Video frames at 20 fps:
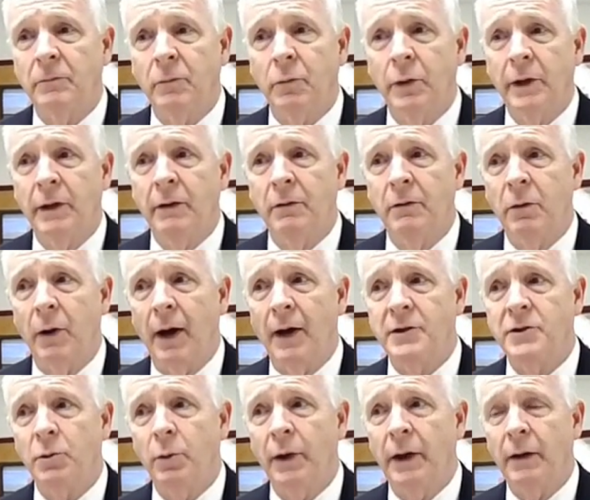We
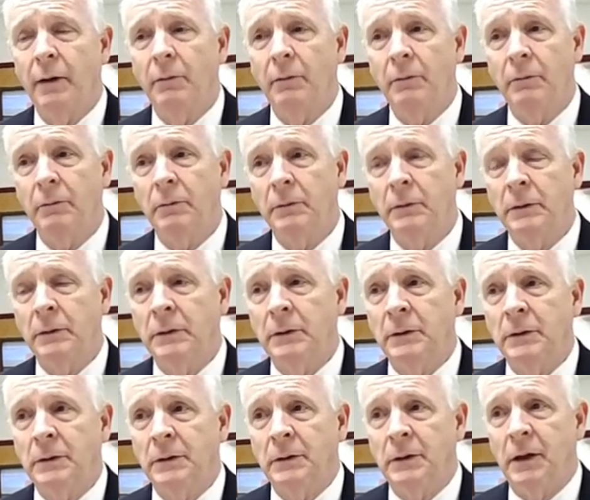graduate,
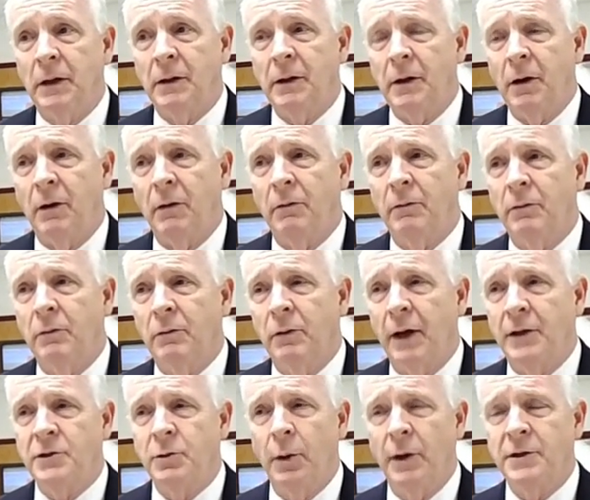
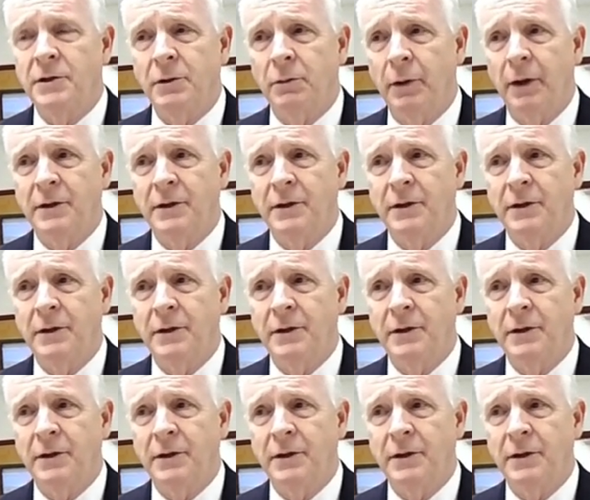graduation